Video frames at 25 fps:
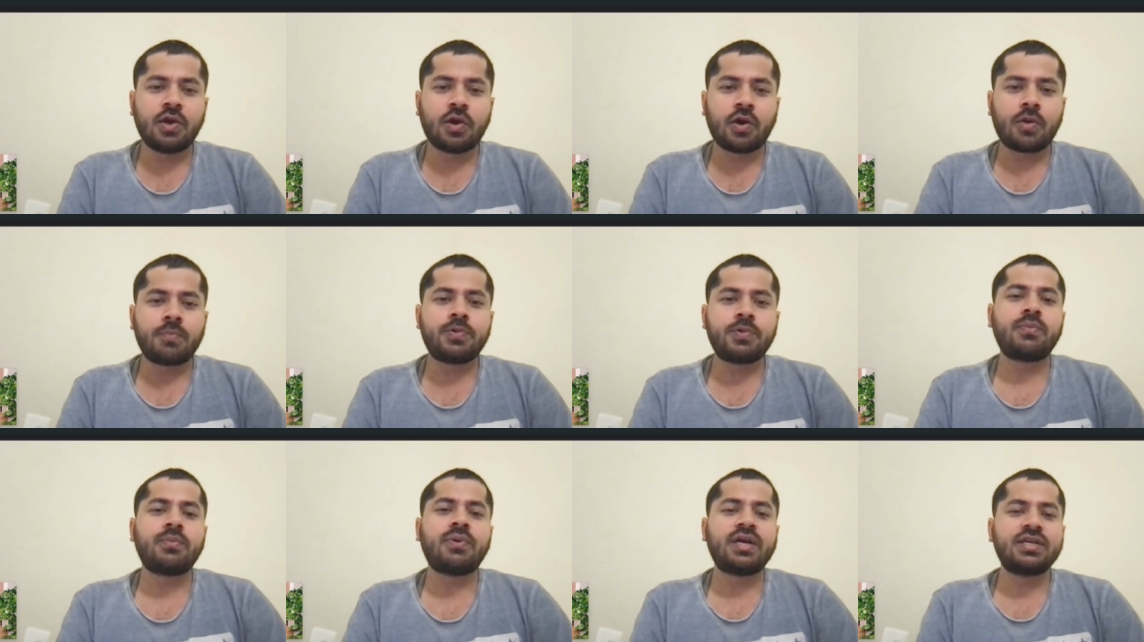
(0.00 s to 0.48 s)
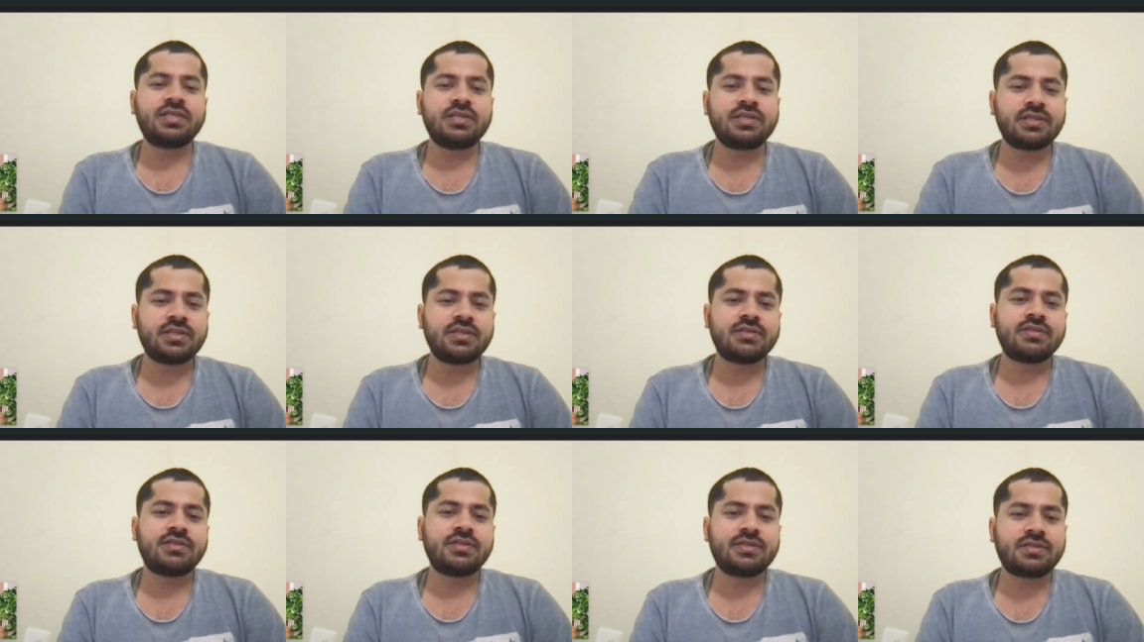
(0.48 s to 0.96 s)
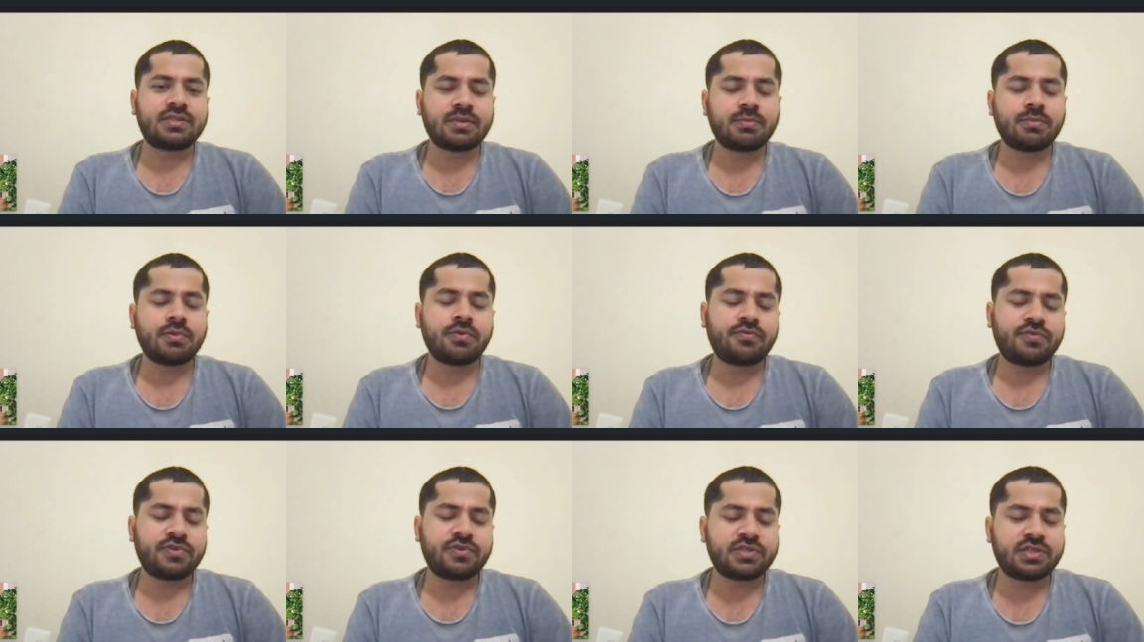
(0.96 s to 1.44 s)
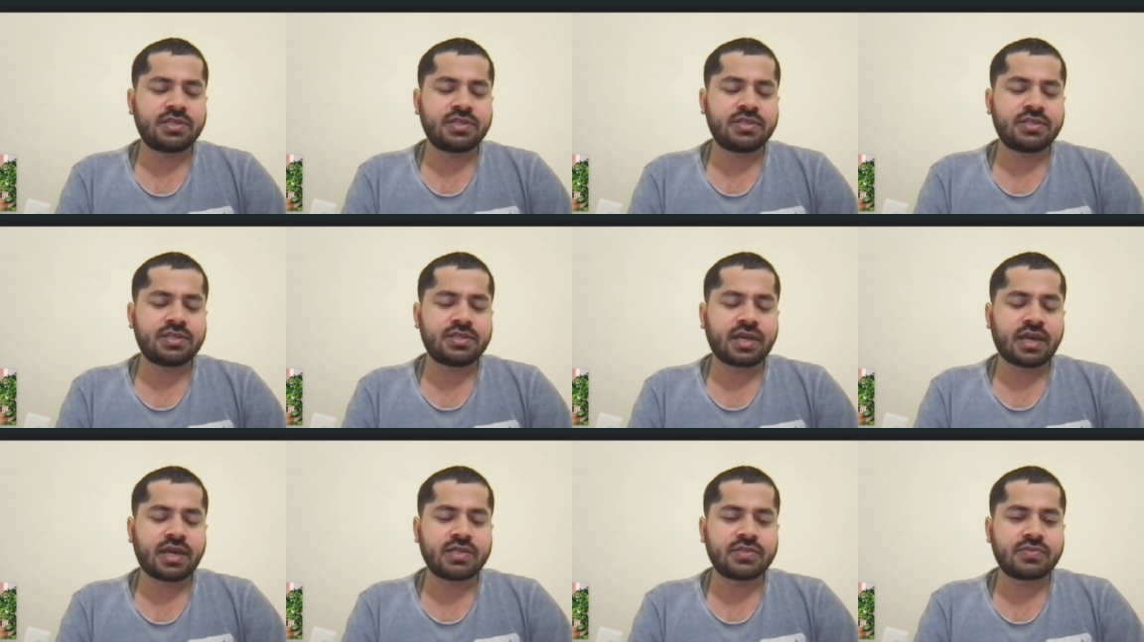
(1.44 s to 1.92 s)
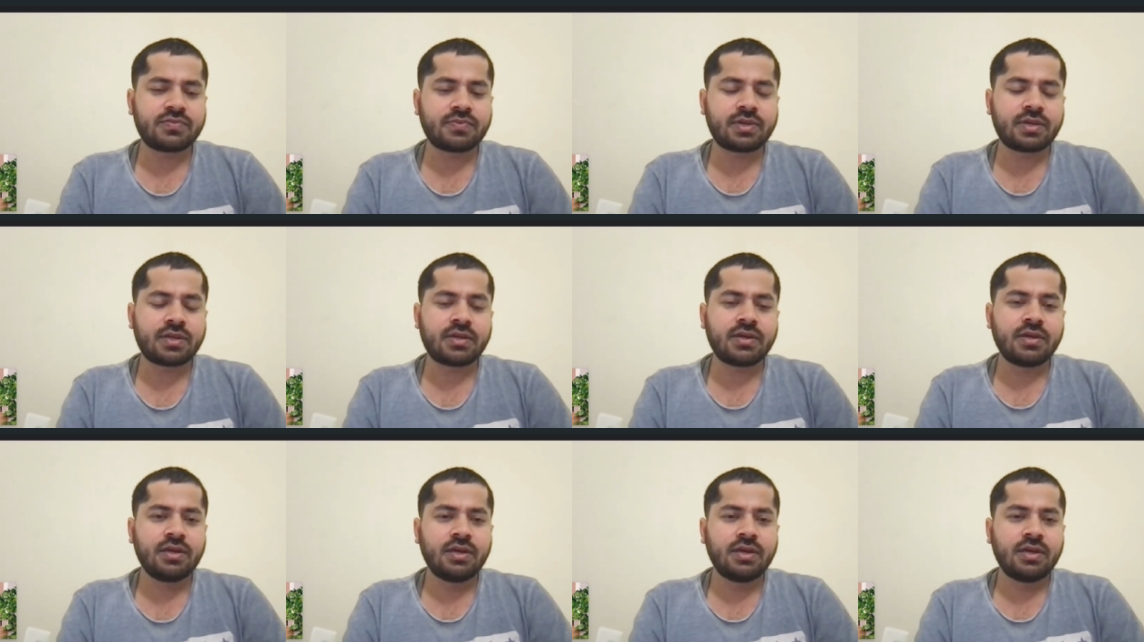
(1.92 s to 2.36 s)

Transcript: optimizing the system efficiency as well.